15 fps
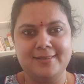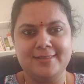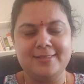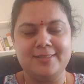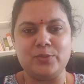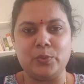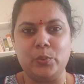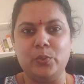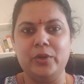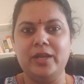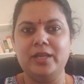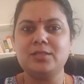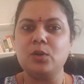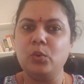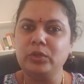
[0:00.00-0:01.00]
So
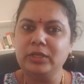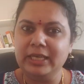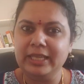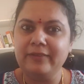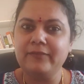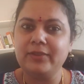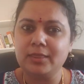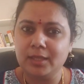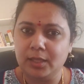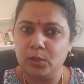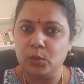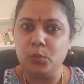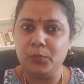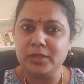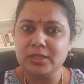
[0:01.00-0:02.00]
it's only with
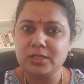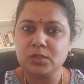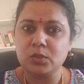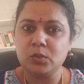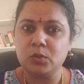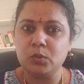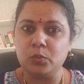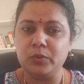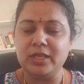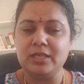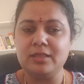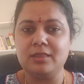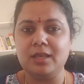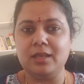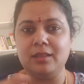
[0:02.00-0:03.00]
humans
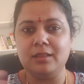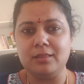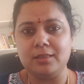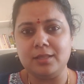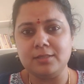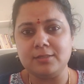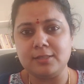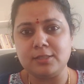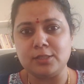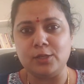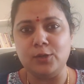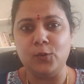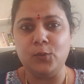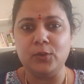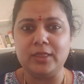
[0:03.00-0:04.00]
we think this is
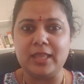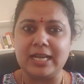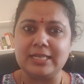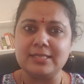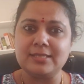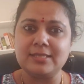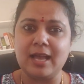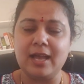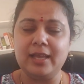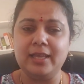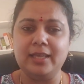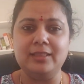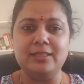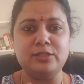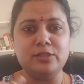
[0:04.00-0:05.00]
low, that is high, this